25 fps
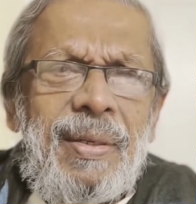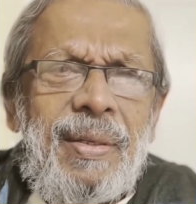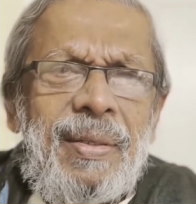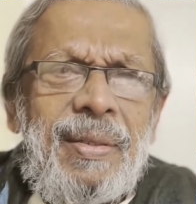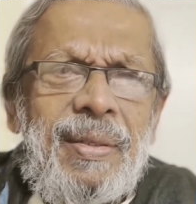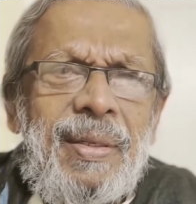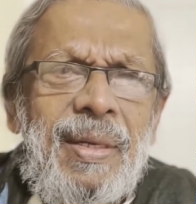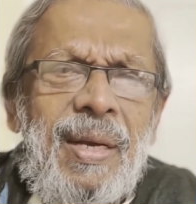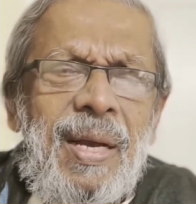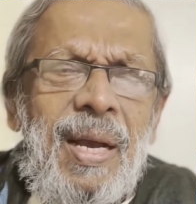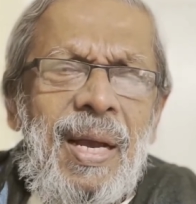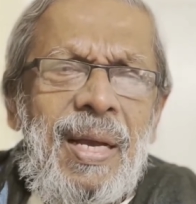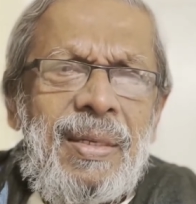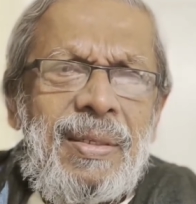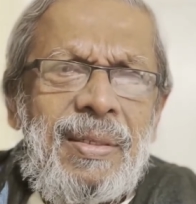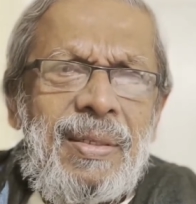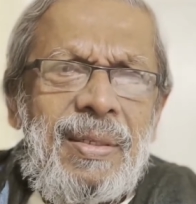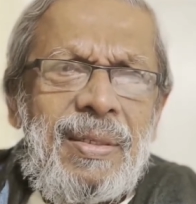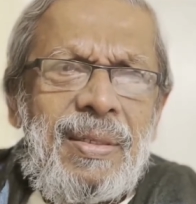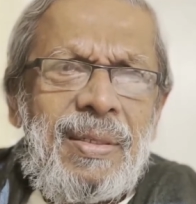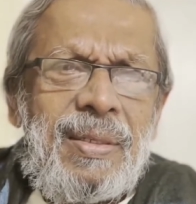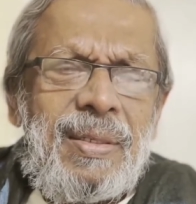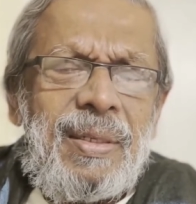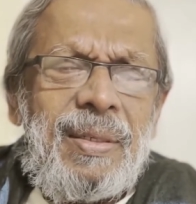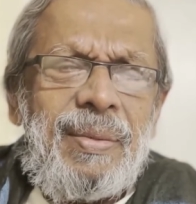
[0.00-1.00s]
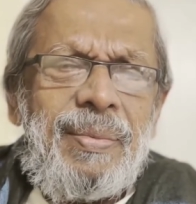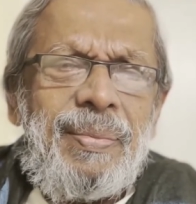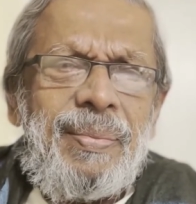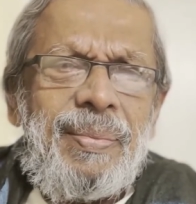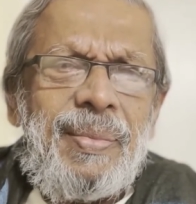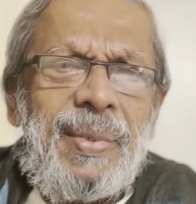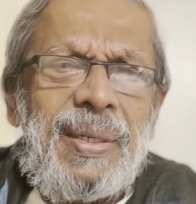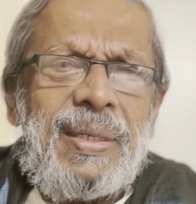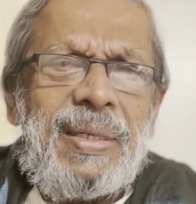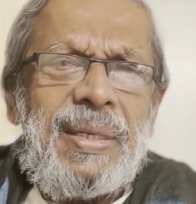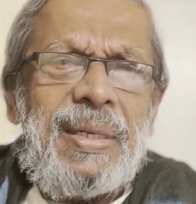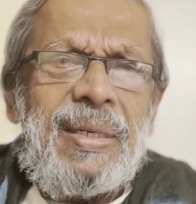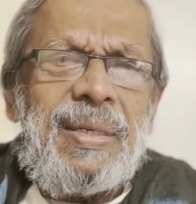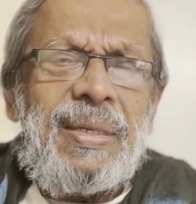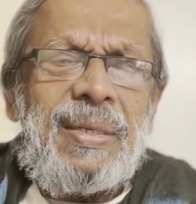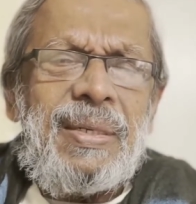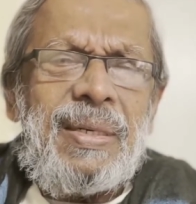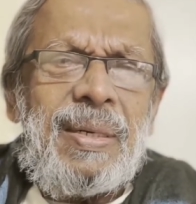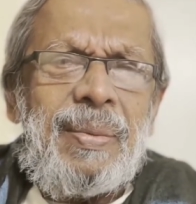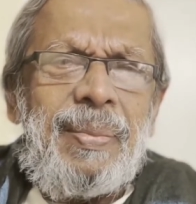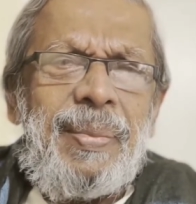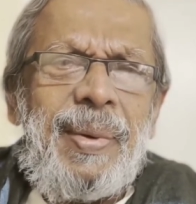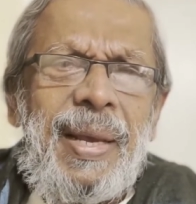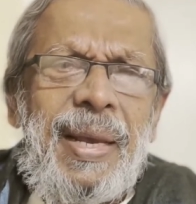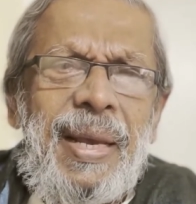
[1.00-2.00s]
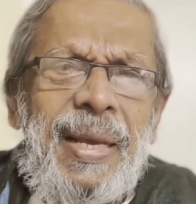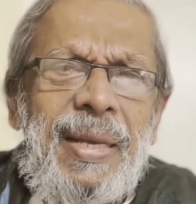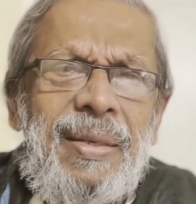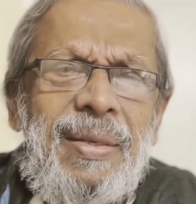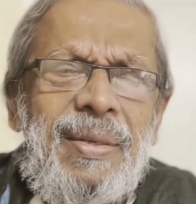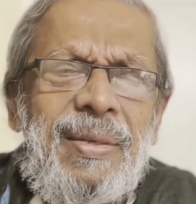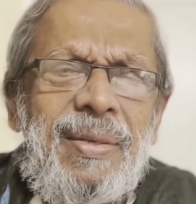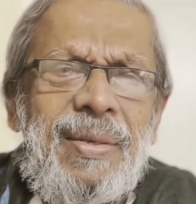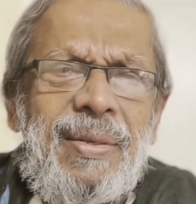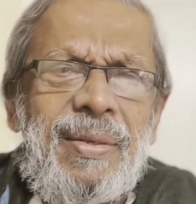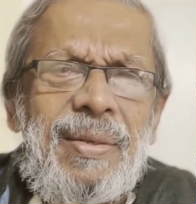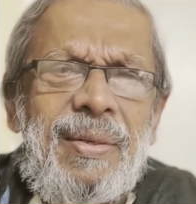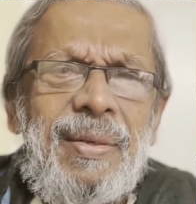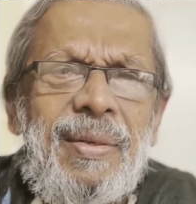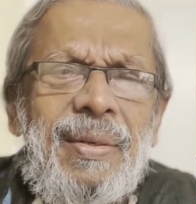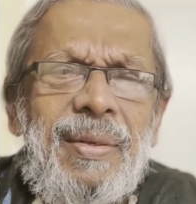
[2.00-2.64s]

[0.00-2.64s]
the caste system, but it remains